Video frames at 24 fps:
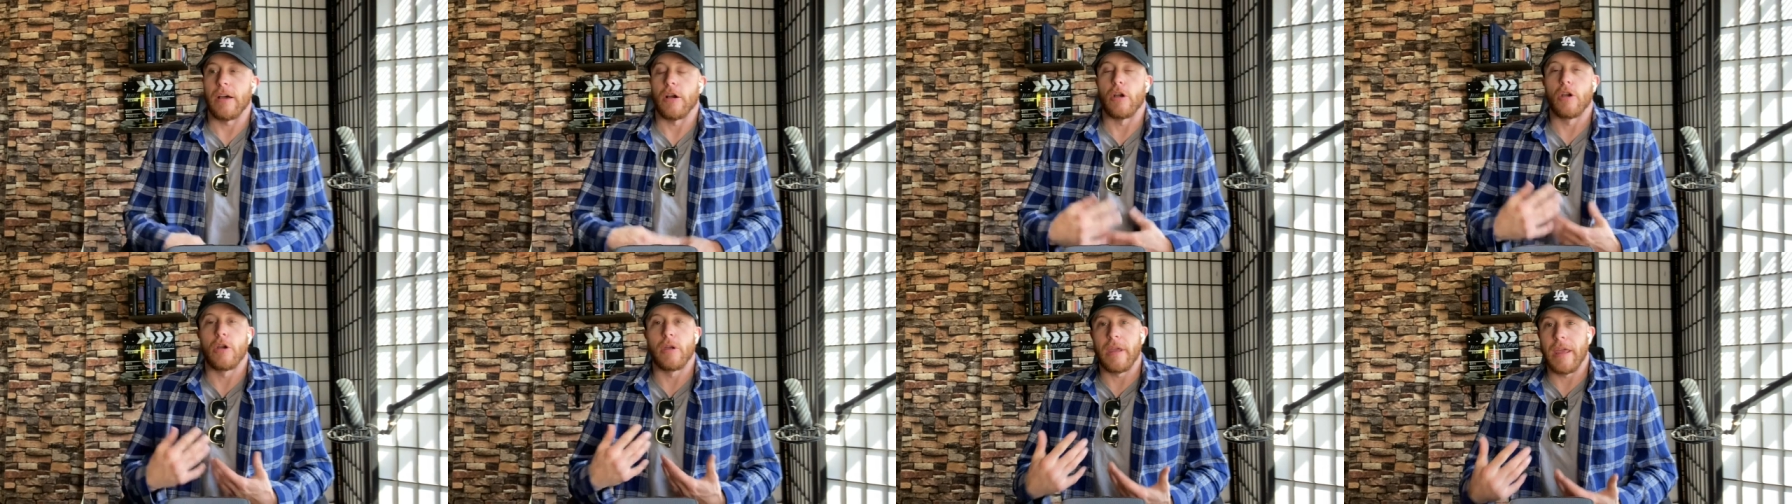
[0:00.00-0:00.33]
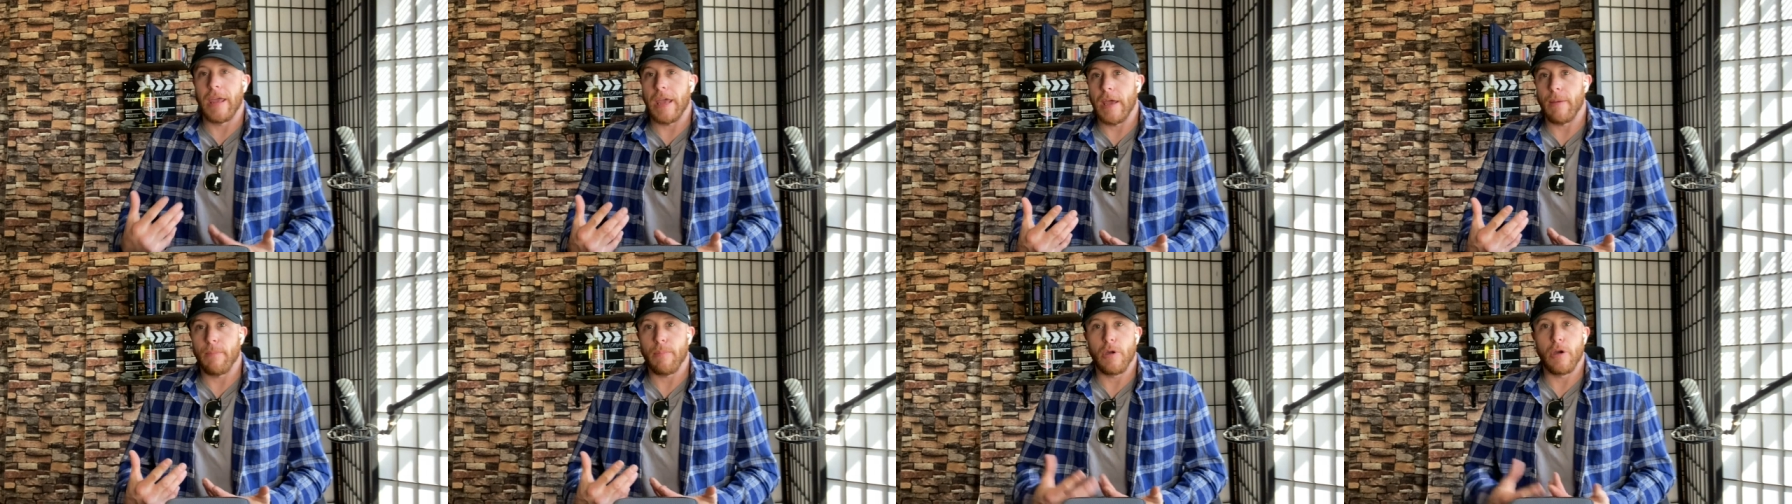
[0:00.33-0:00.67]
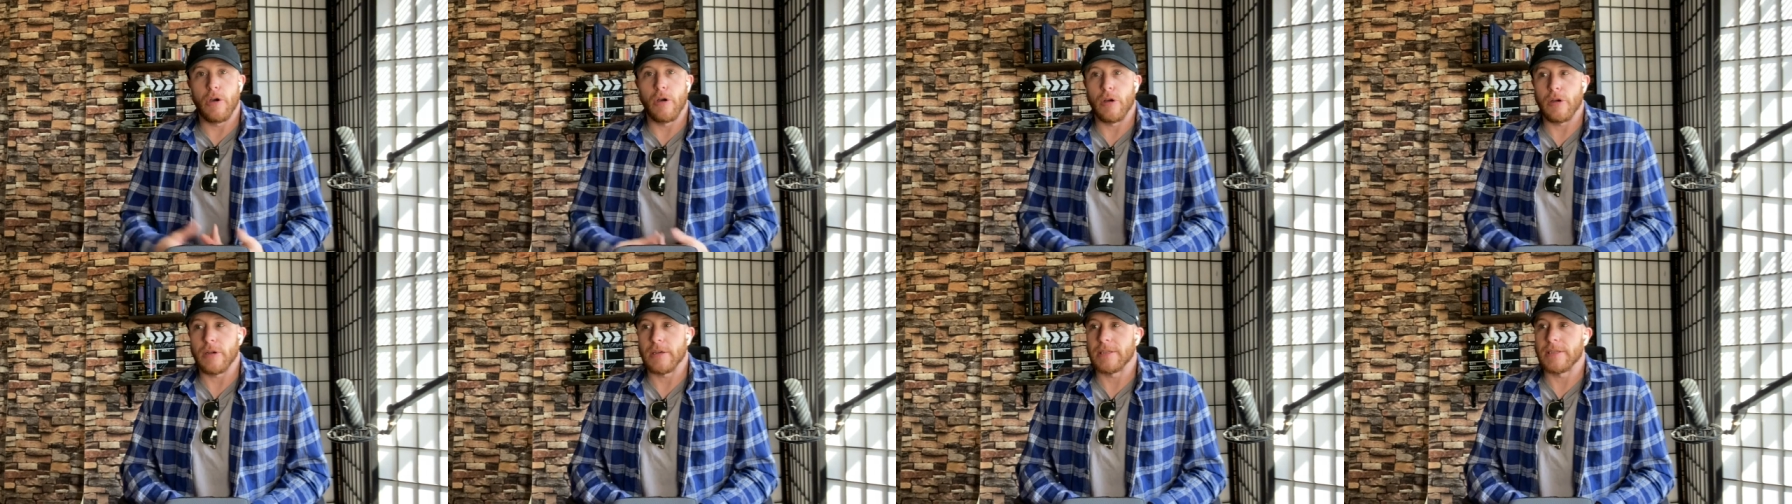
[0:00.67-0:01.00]
a camp
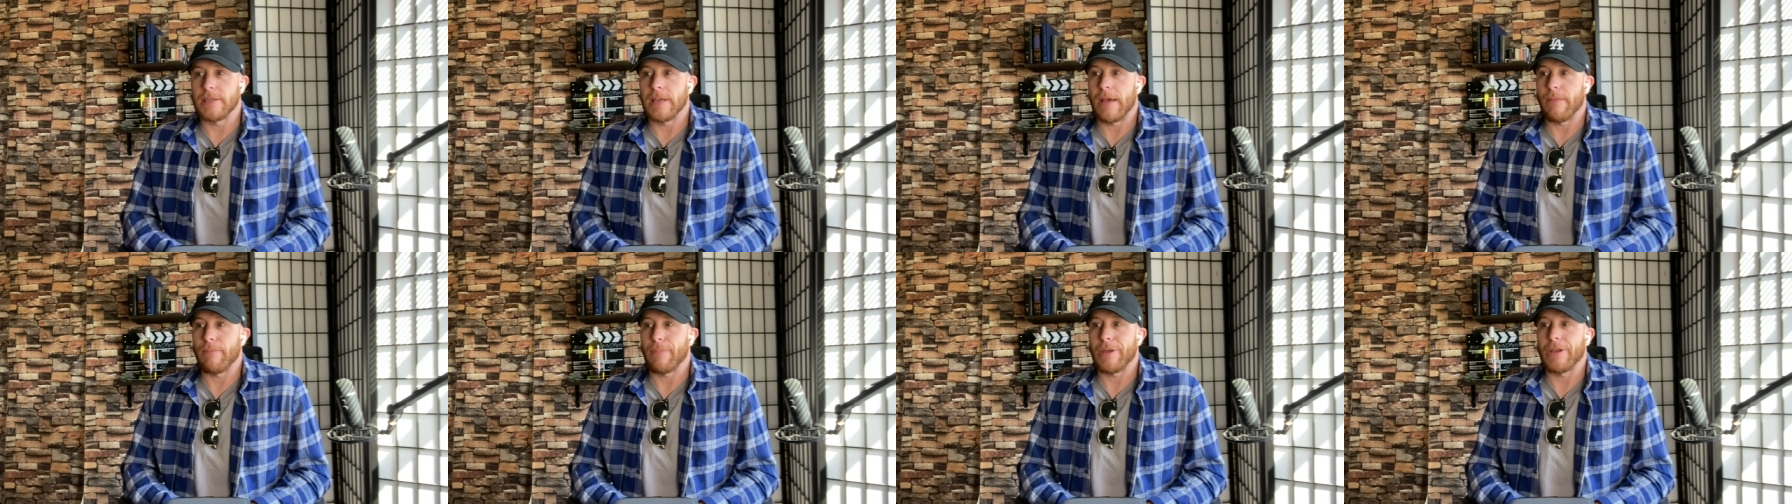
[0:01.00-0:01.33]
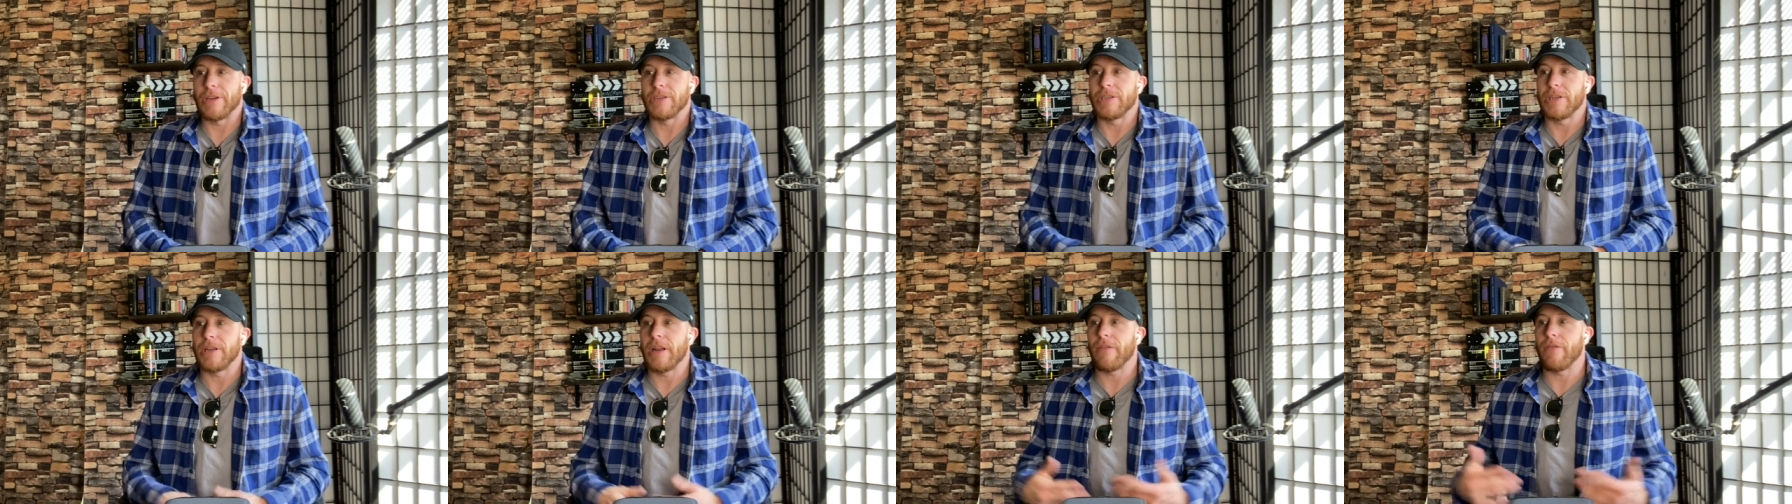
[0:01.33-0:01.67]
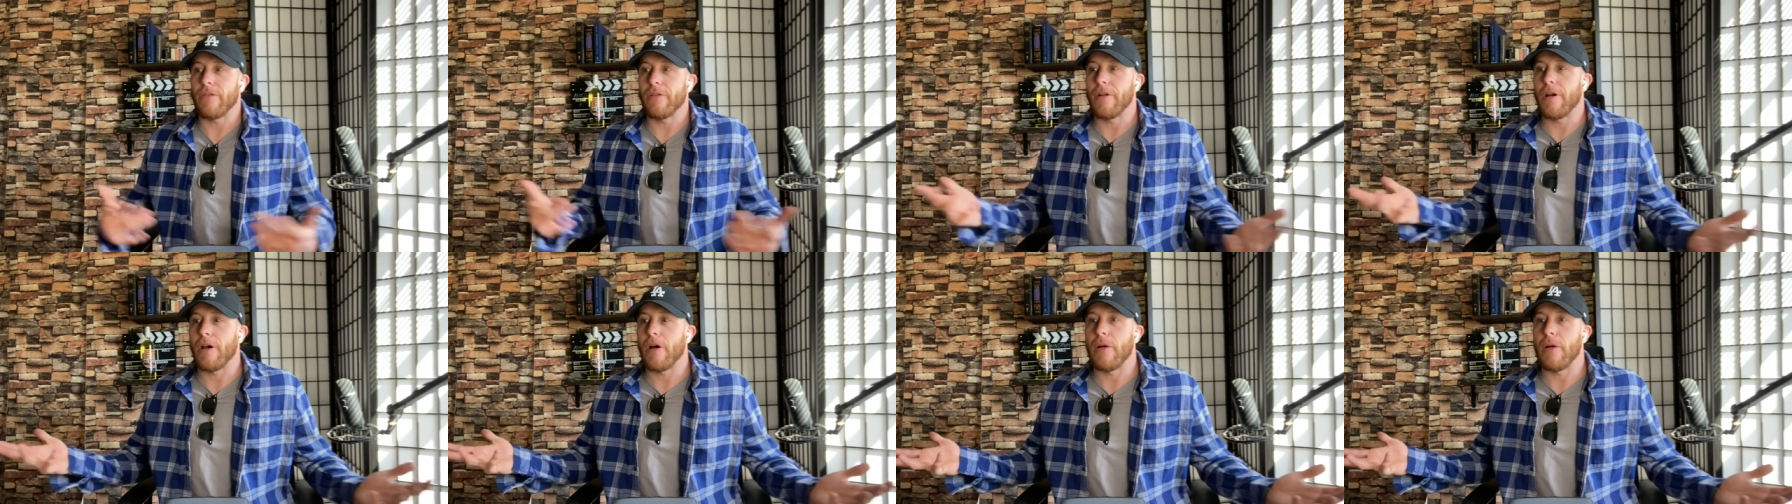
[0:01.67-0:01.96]
cook set, because you never know.